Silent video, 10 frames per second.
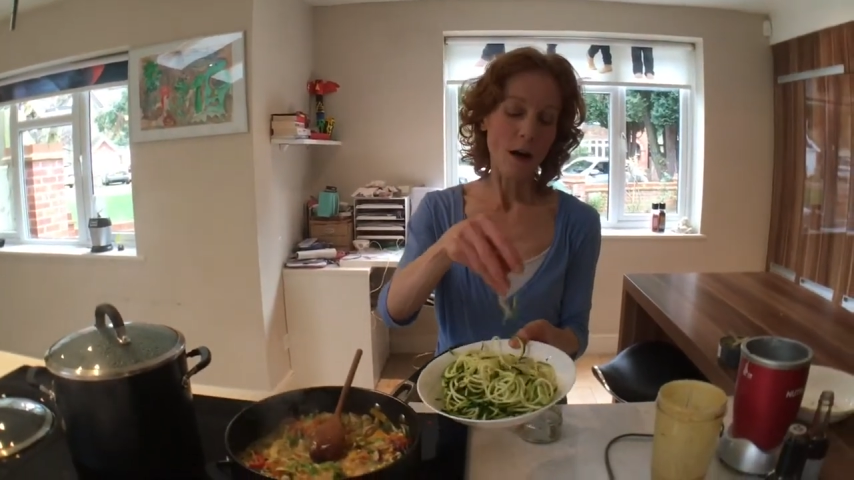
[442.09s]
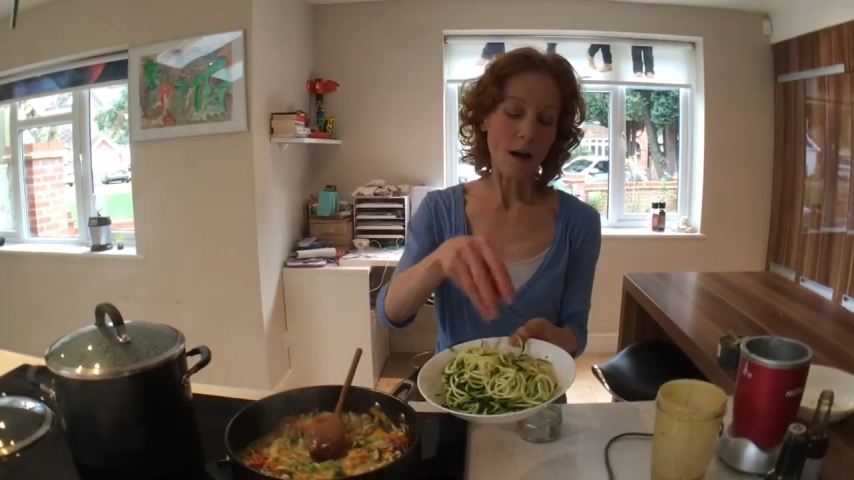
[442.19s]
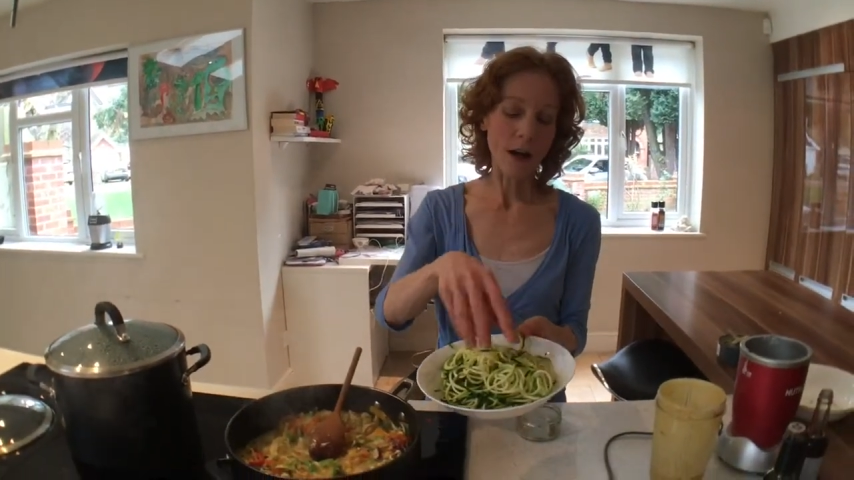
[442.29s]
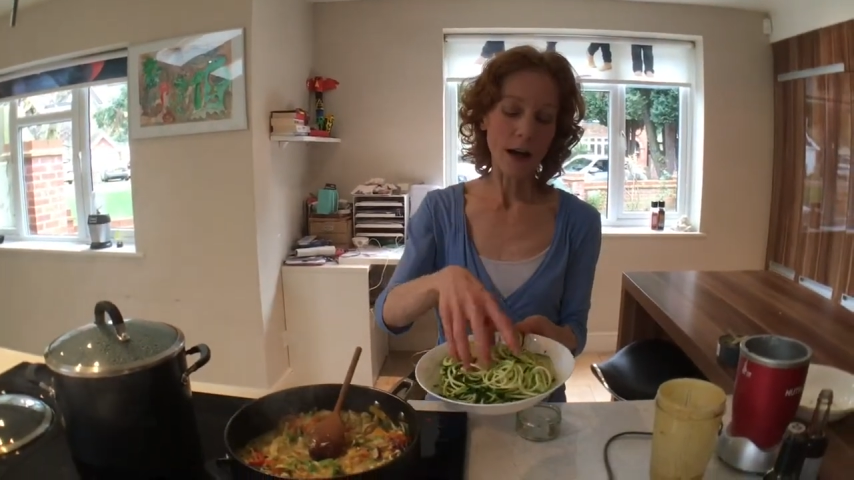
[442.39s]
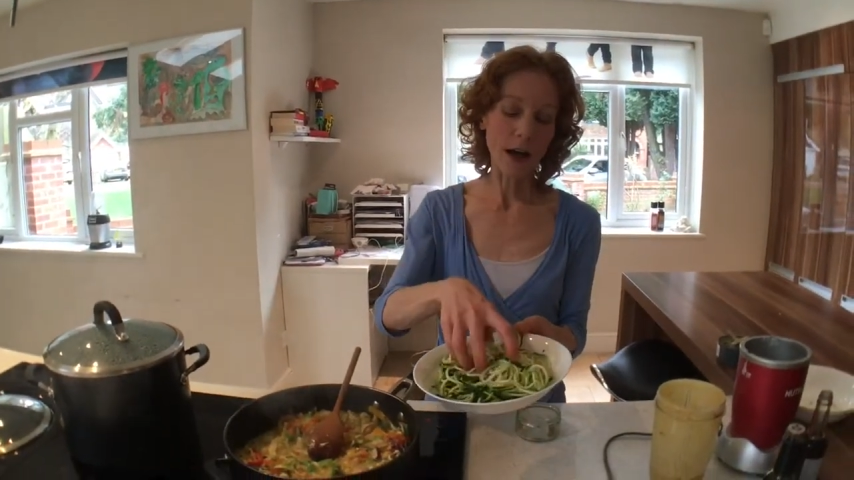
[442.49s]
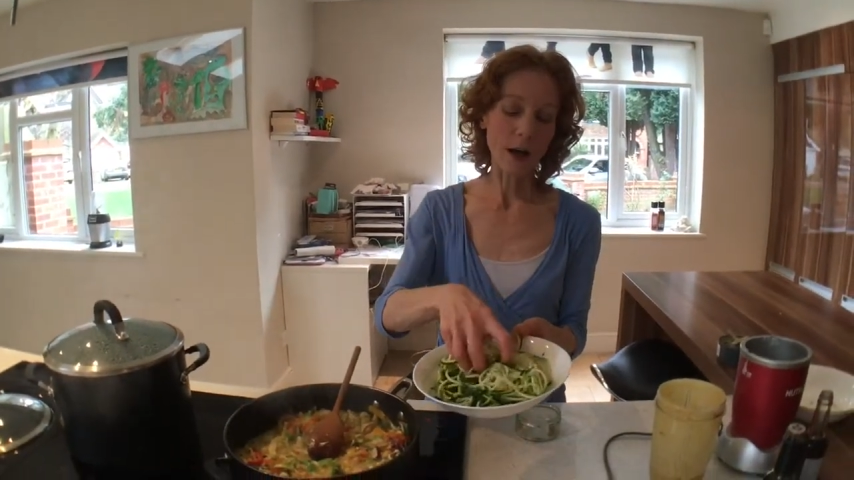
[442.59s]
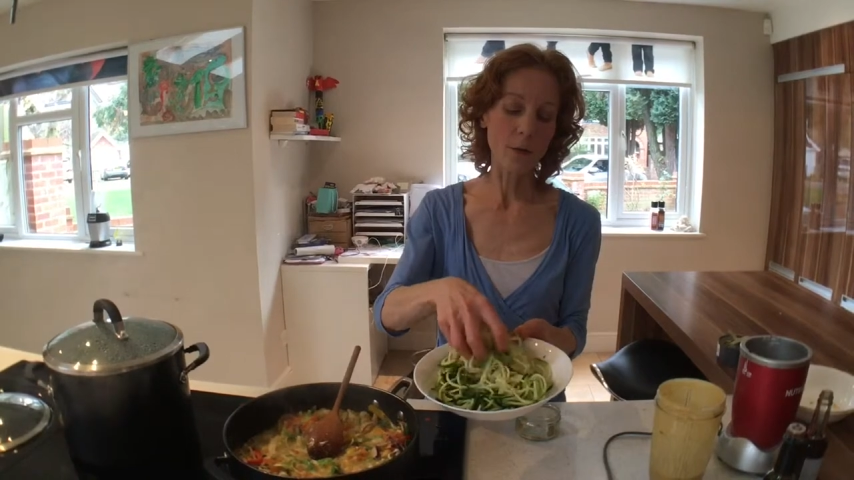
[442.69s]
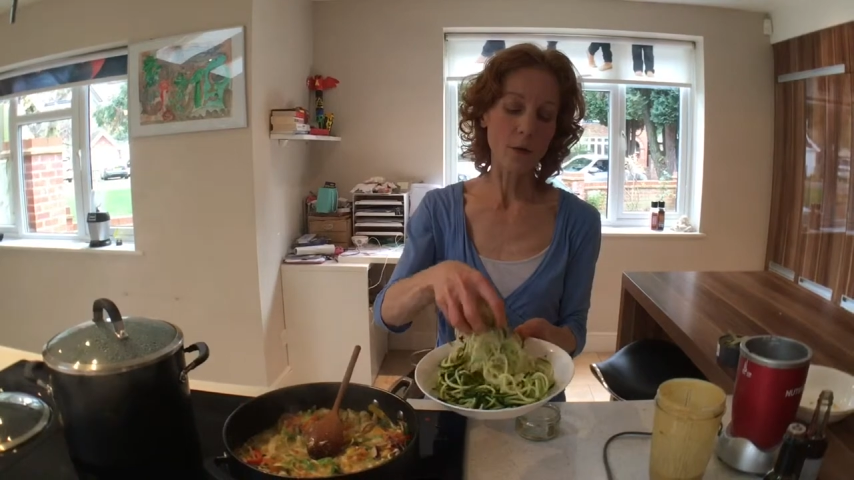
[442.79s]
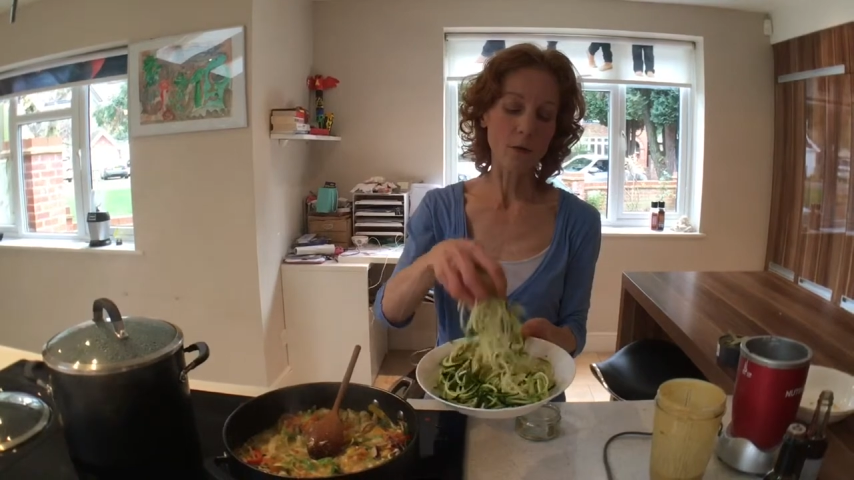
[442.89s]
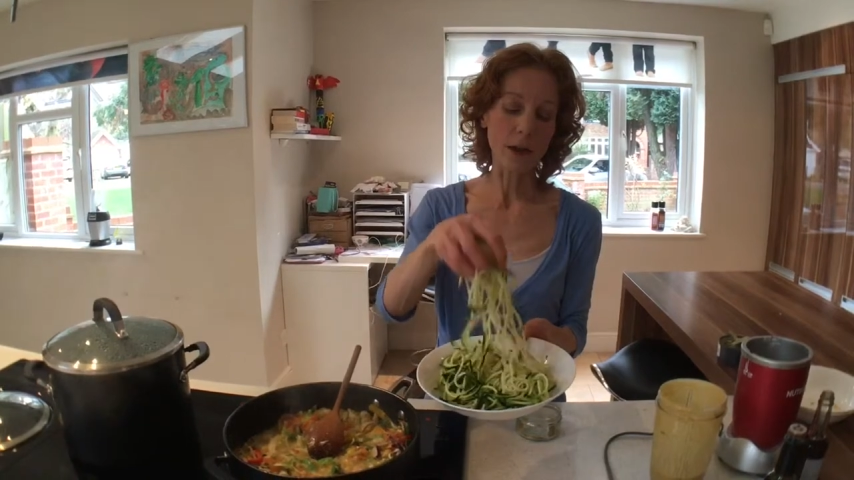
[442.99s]
I
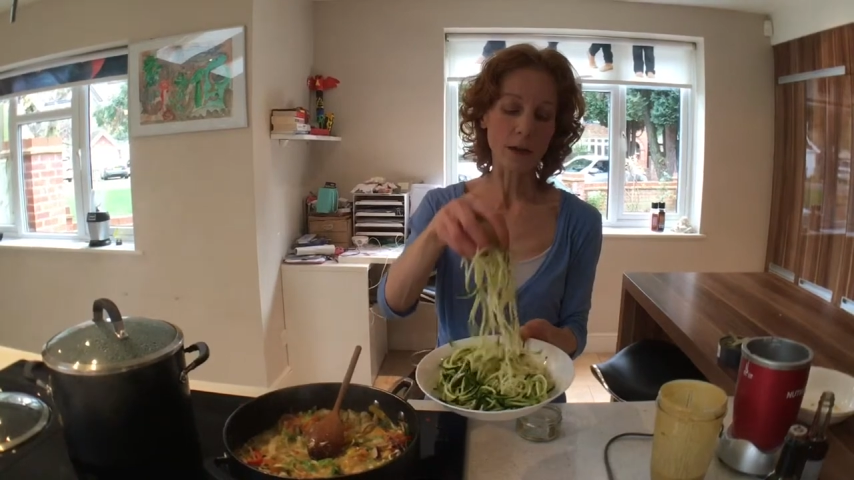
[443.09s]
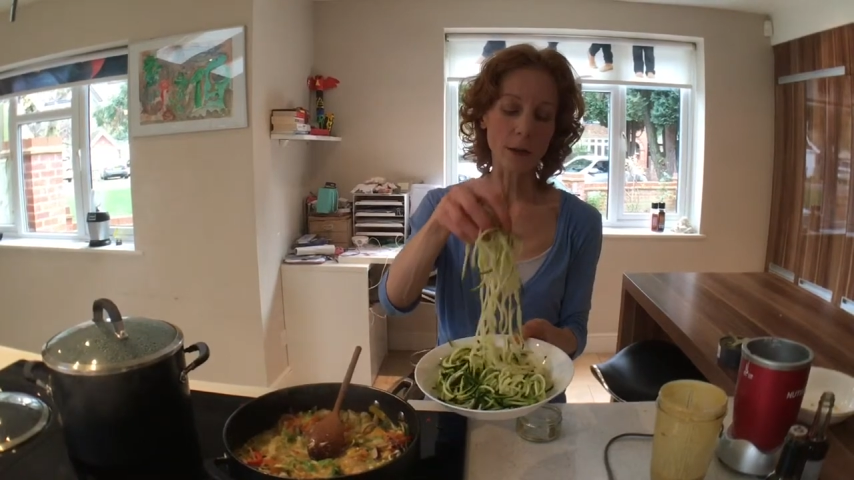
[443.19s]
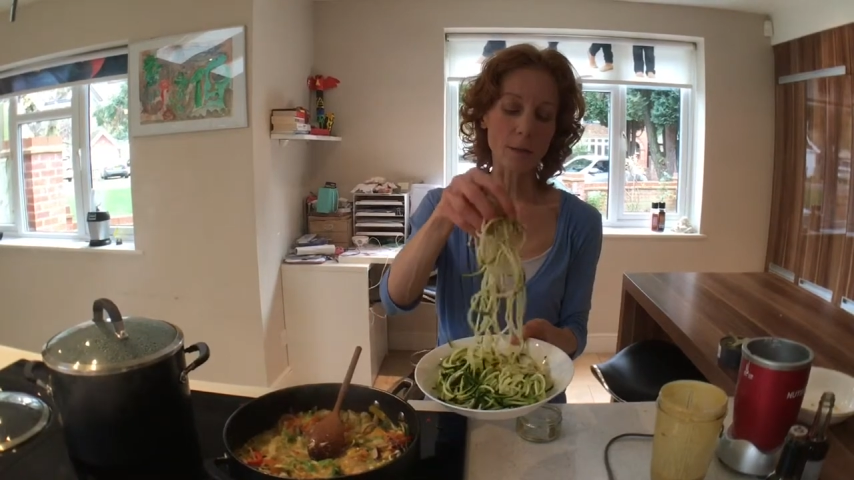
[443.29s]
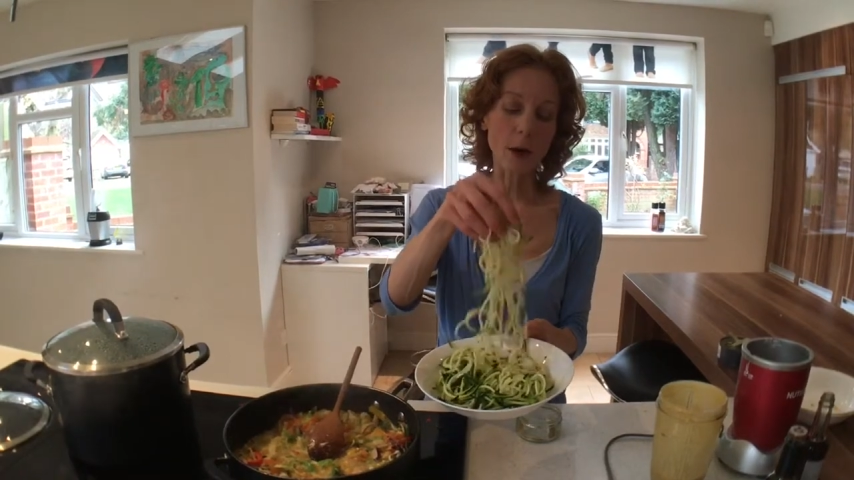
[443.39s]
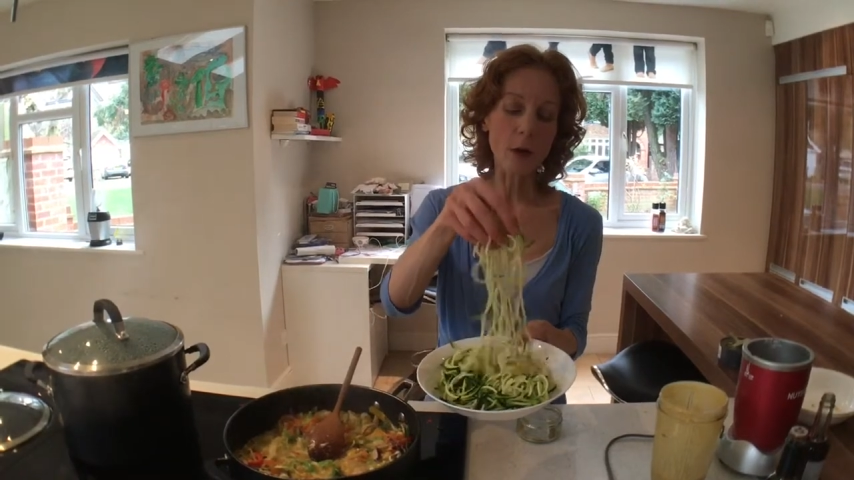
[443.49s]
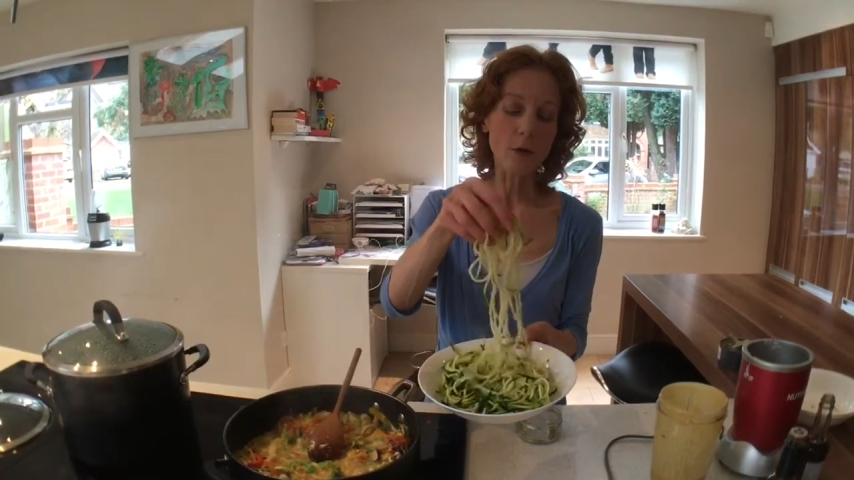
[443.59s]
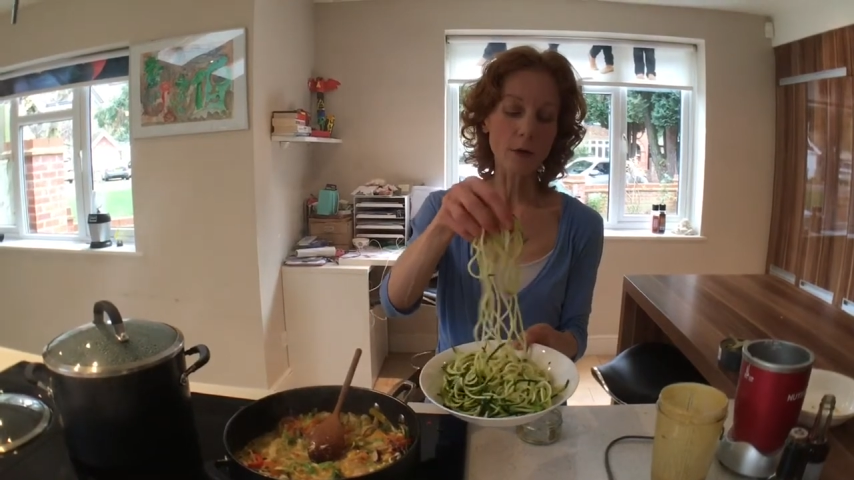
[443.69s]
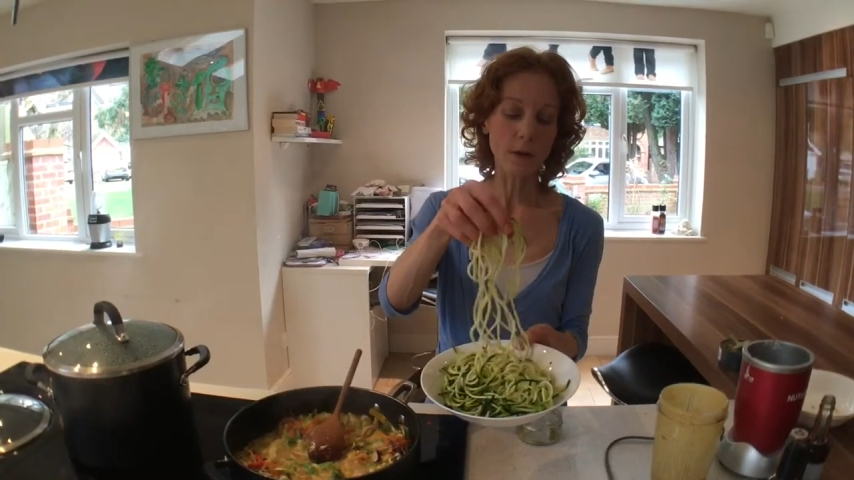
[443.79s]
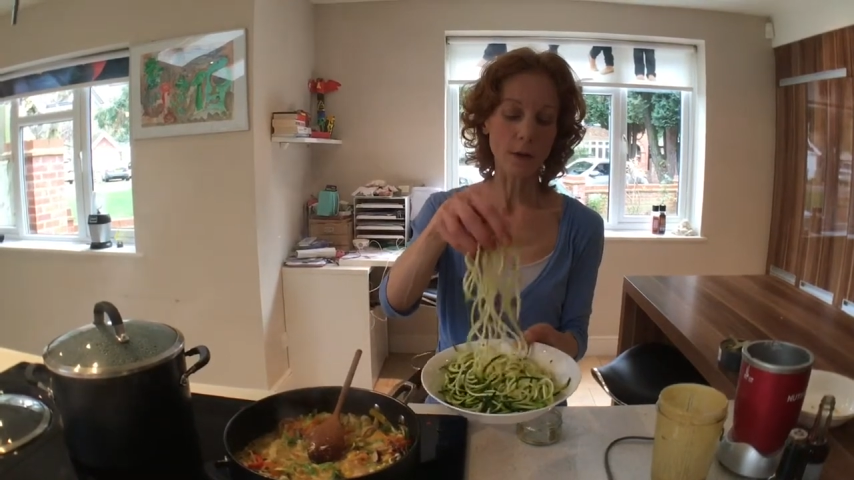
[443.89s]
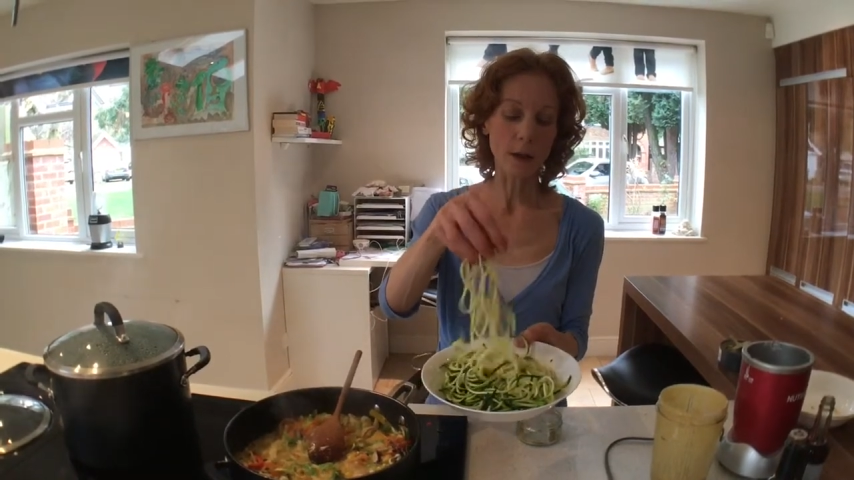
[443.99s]
have already
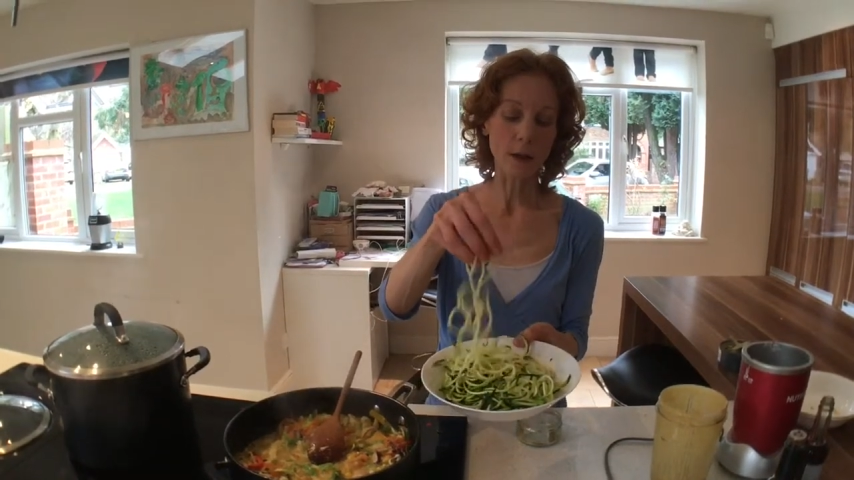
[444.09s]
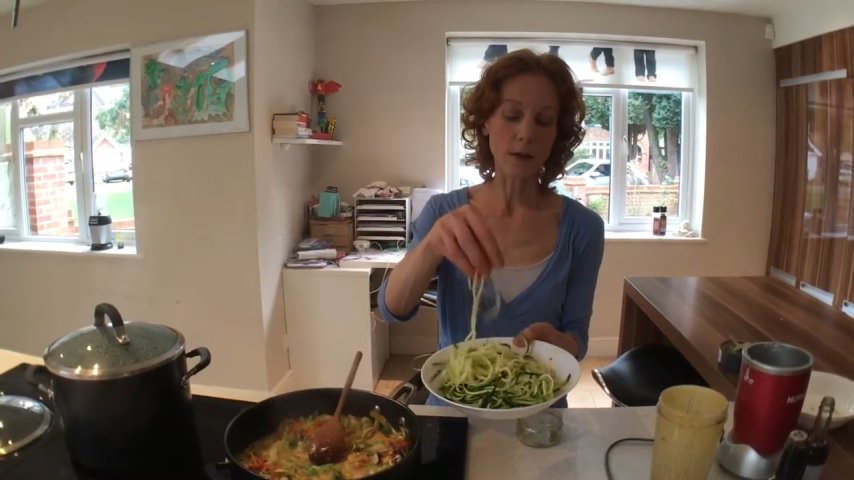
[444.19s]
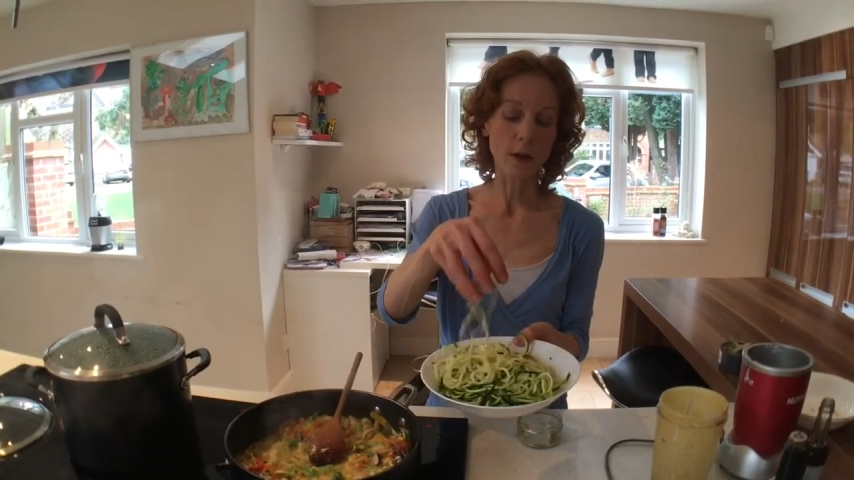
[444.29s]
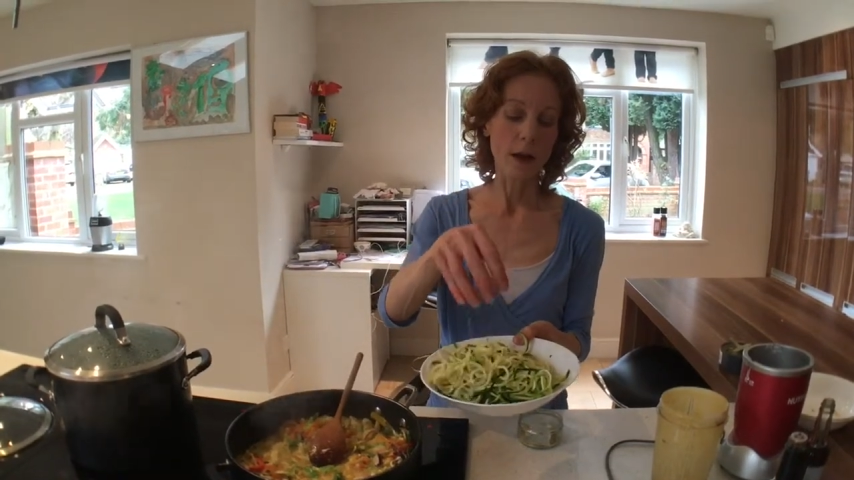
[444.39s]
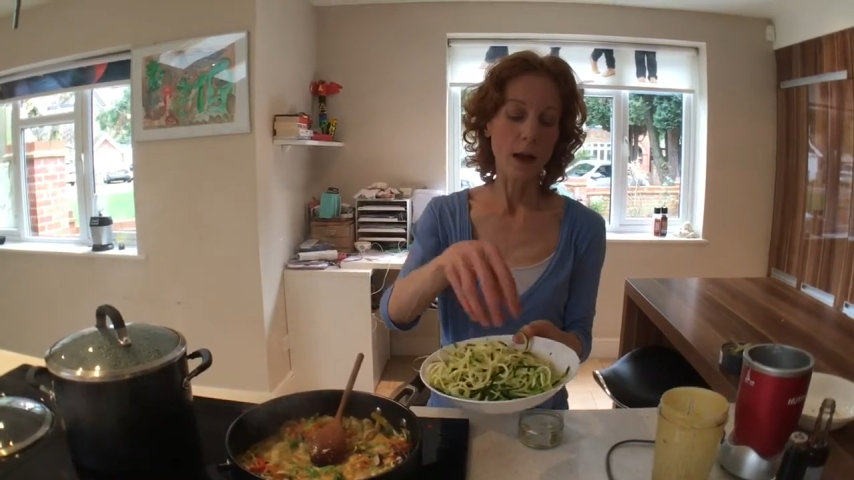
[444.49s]
posted